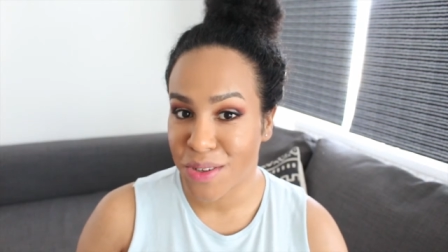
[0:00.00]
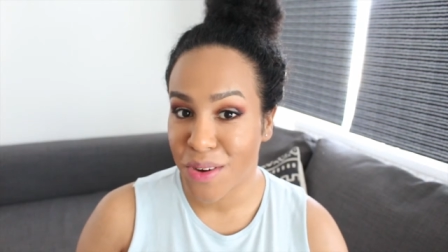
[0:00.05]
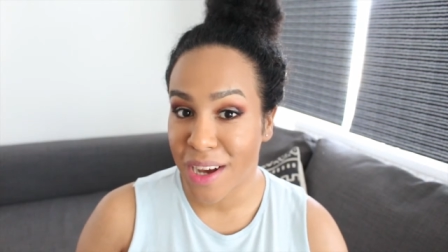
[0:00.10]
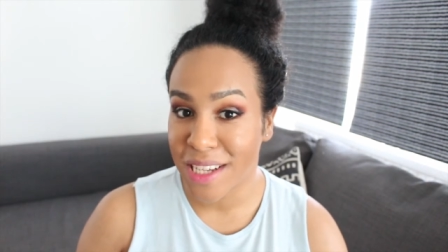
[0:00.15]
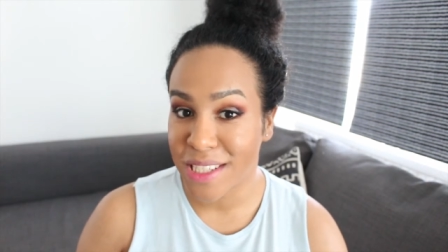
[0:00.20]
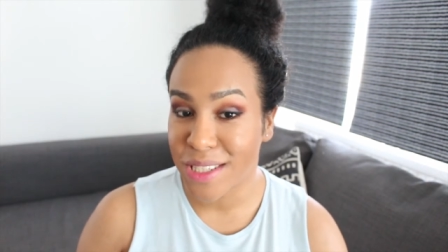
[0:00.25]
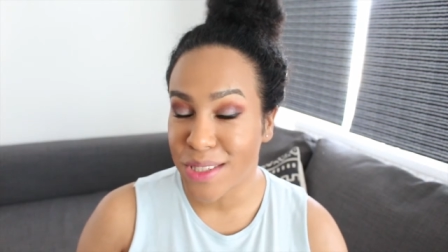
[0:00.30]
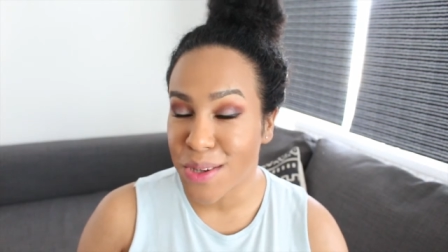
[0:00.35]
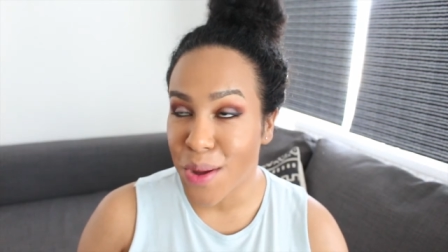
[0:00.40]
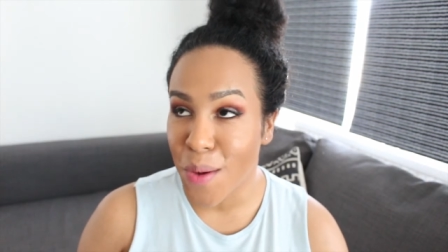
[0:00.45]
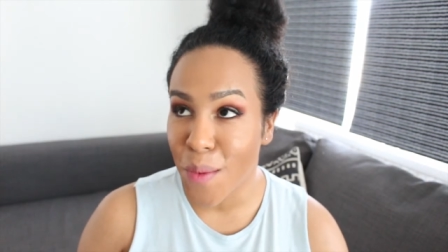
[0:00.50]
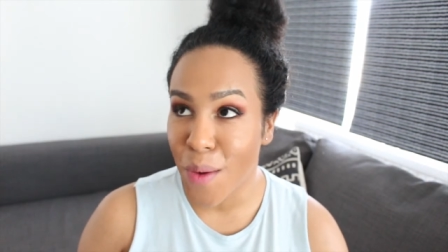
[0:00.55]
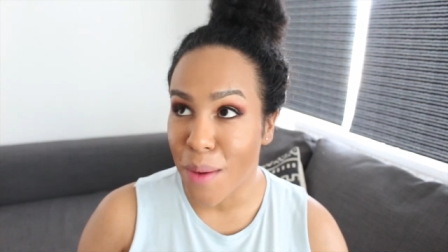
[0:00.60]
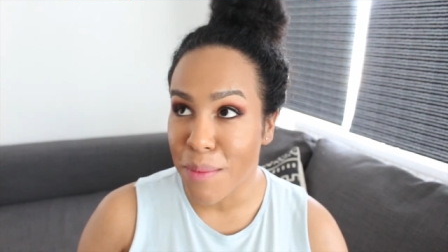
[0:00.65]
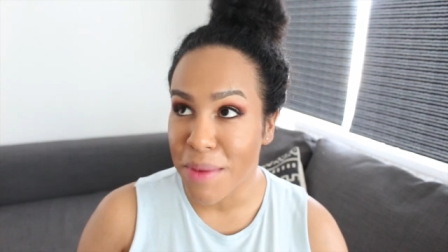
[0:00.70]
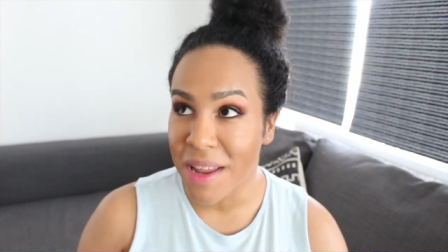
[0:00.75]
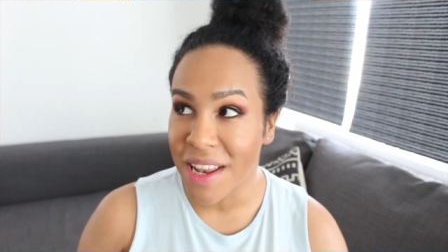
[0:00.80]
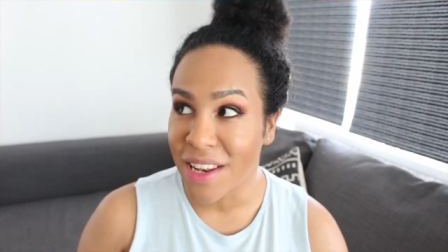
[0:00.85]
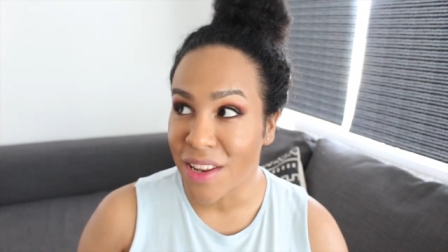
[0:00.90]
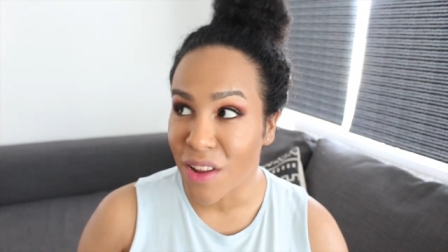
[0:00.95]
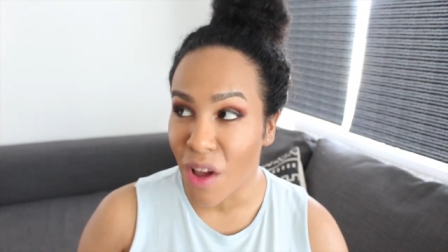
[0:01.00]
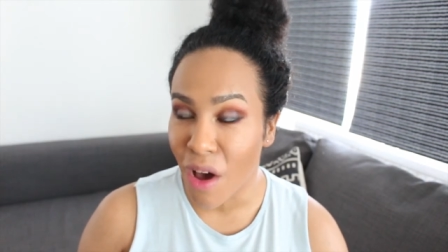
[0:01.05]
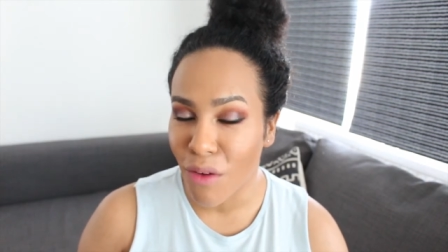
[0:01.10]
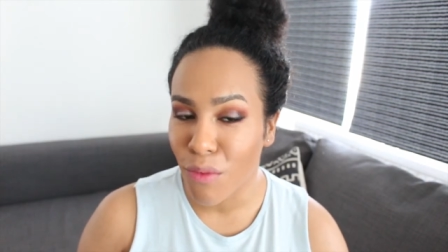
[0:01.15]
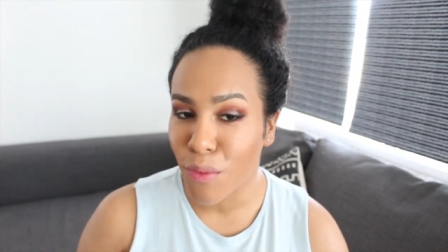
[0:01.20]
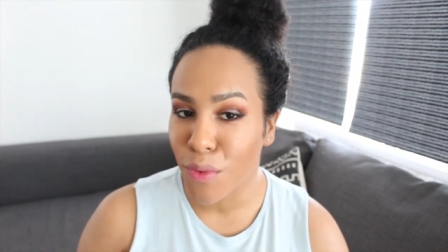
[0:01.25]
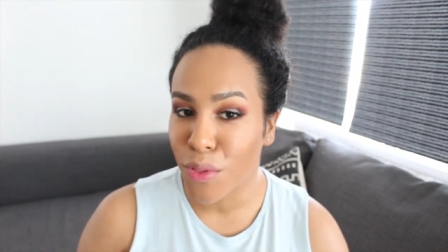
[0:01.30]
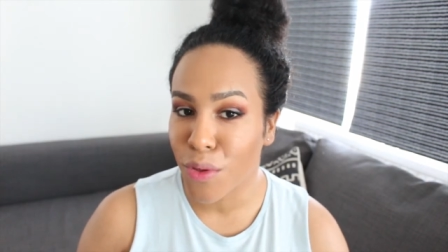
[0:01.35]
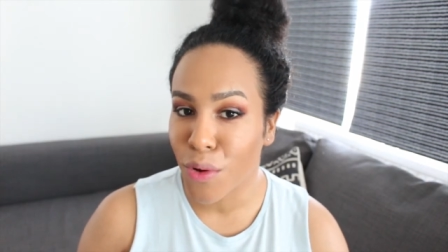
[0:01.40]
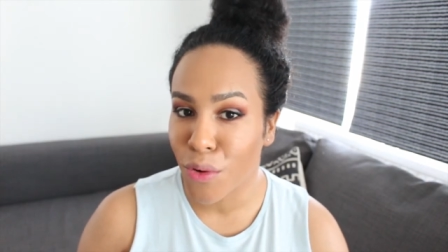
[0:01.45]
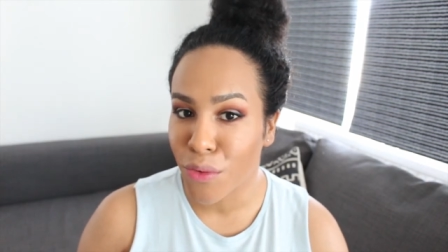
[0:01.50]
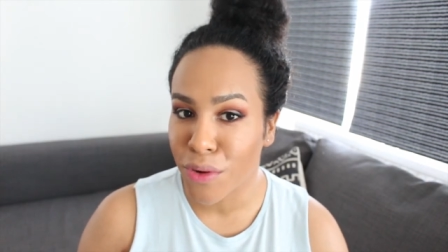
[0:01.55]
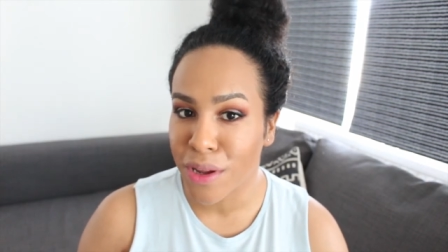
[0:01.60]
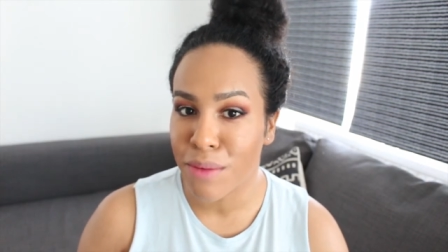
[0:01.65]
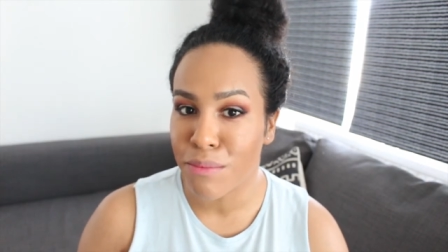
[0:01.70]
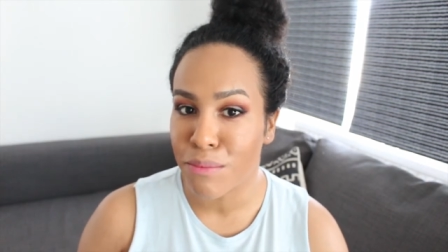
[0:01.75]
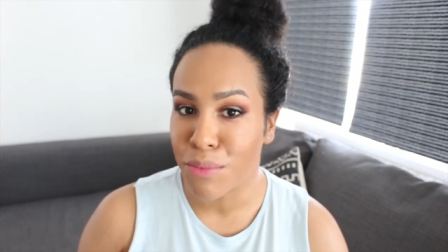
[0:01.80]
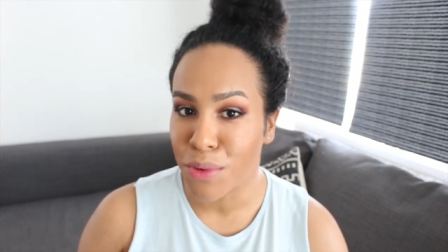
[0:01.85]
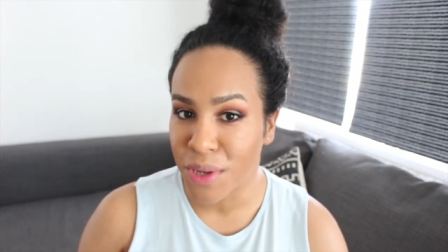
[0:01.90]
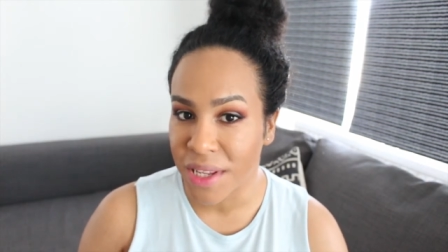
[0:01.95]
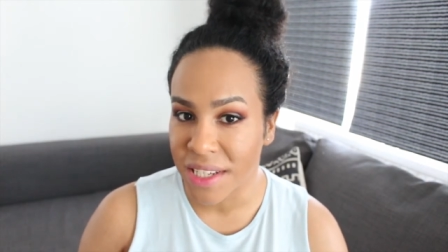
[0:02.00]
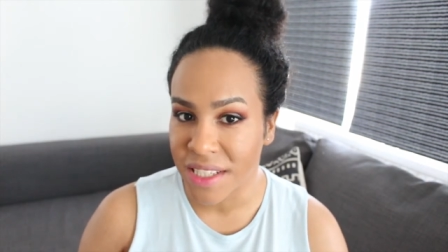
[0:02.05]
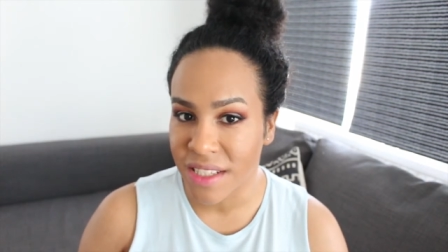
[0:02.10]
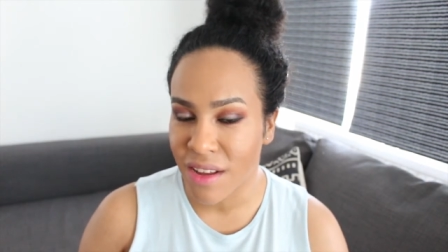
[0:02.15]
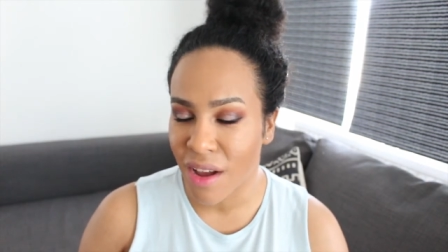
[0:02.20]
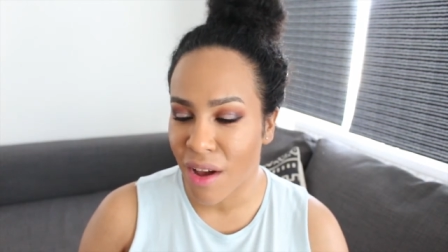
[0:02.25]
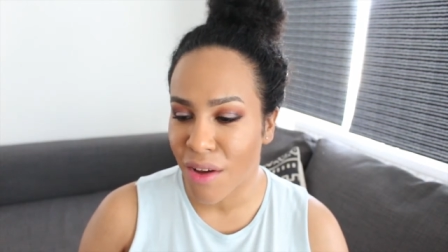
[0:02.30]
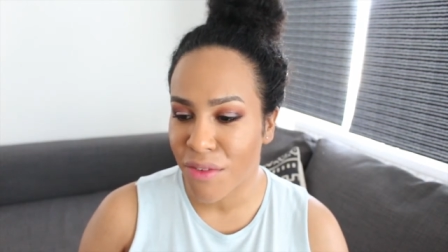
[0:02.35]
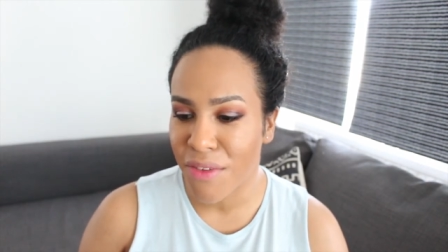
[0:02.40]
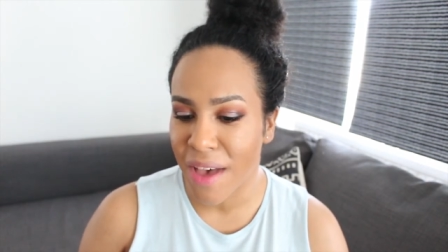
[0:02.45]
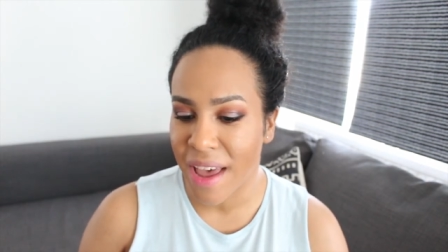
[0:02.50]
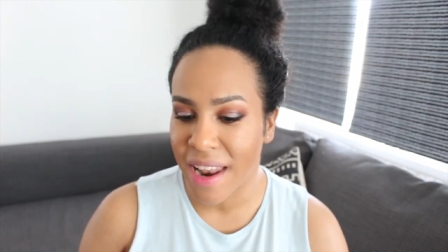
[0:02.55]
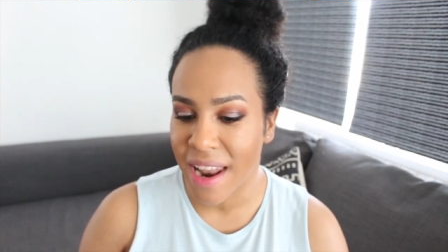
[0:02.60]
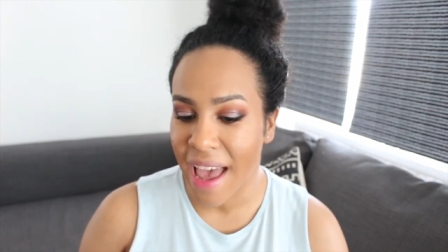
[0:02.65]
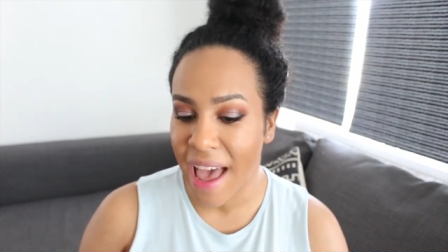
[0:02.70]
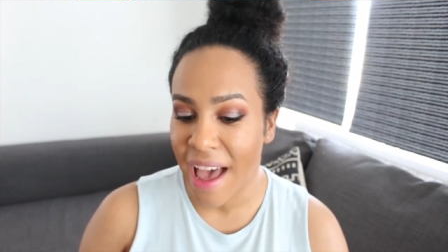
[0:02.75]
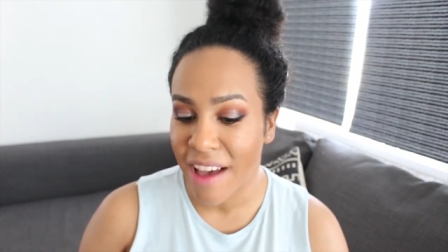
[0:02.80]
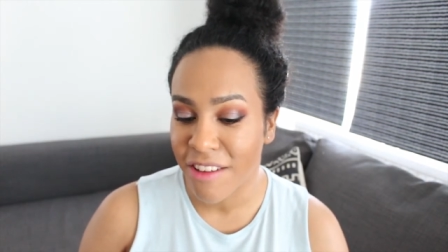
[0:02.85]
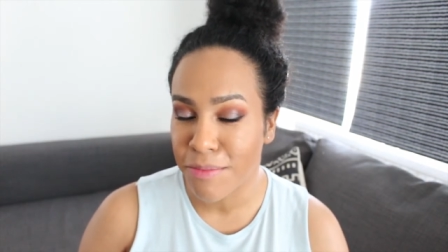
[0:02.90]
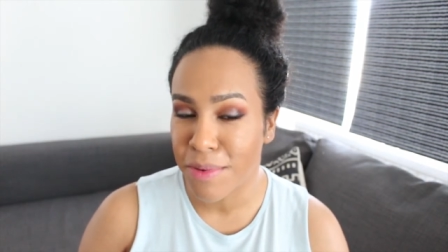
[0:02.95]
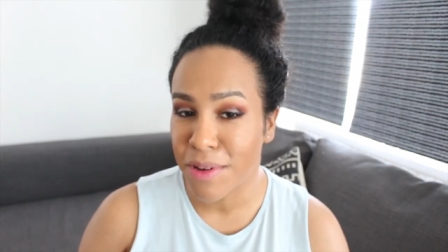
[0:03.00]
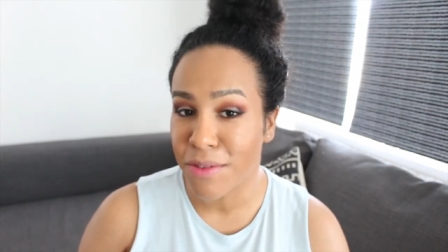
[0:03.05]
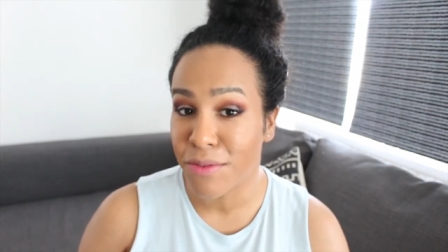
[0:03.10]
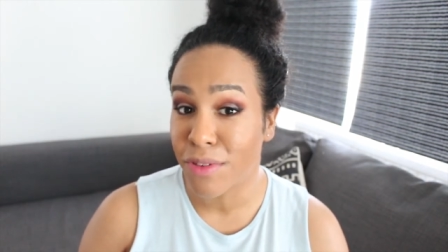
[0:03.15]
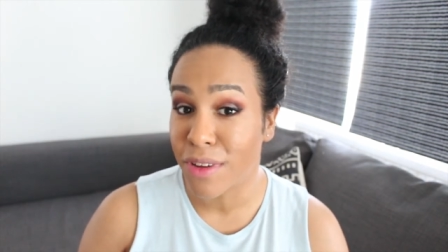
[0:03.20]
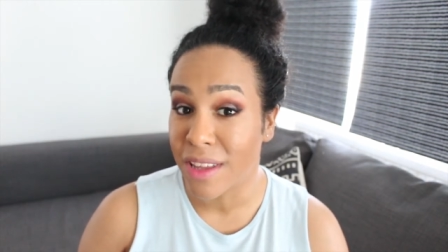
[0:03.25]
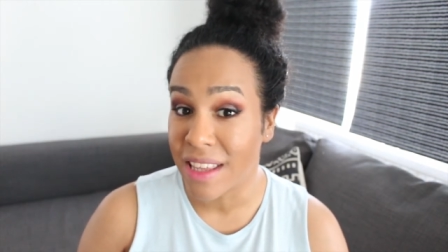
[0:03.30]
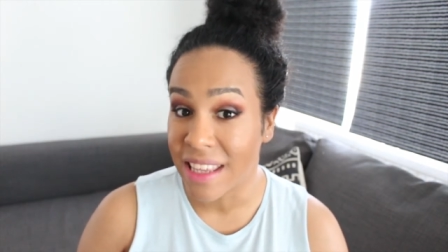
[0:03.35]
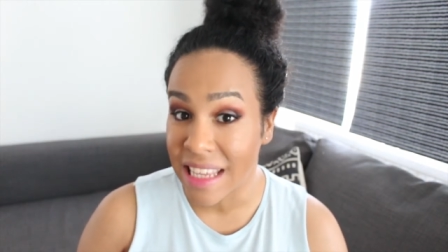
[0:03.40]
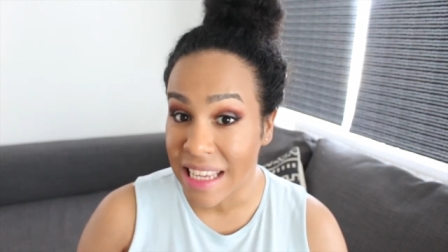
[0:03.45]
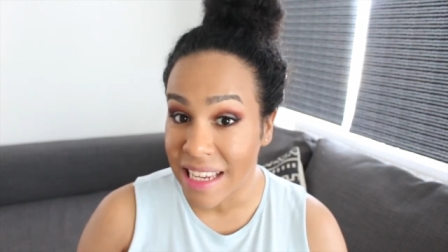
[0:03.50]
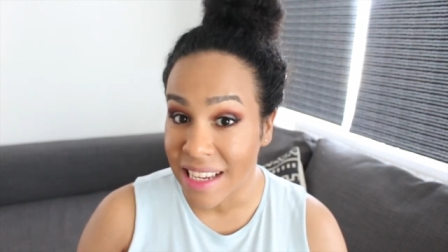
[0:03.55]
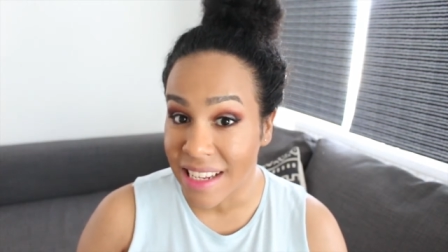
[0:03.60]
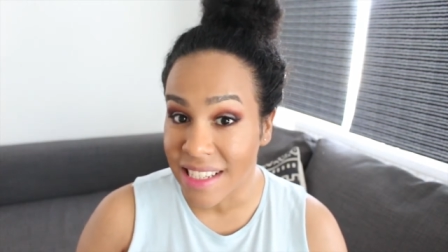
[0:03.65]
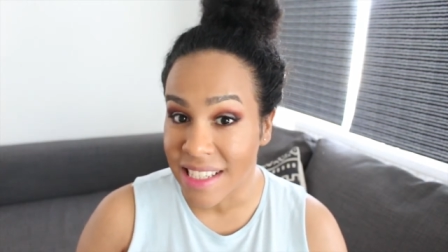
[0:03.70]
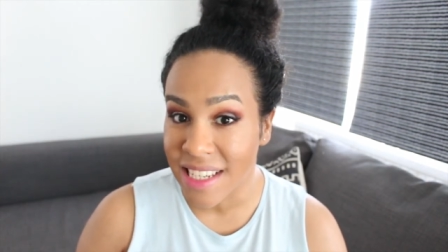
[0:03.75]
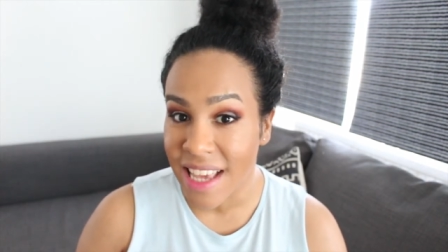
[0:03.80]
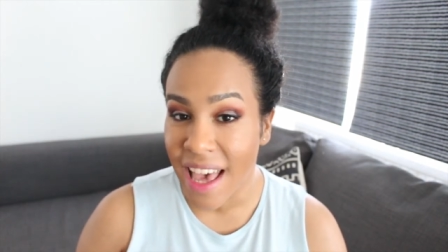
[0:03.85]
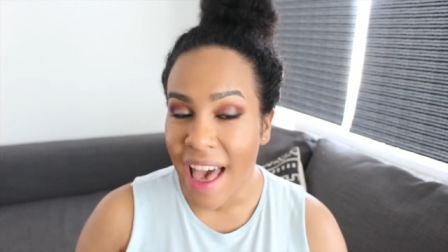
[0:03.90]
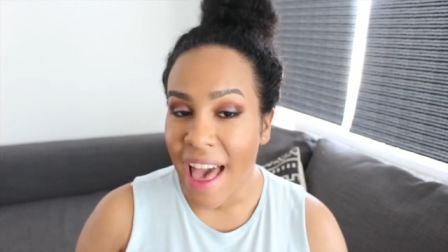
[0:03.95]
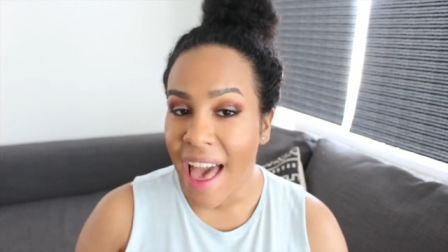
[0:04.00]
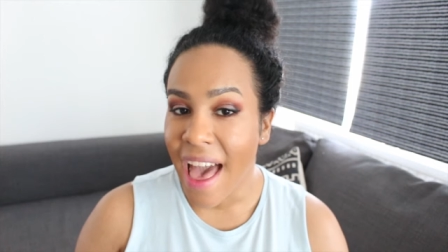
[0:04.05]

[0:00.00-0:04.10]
You guys know I'm in love with Korean beauty stuff, and I have been for years.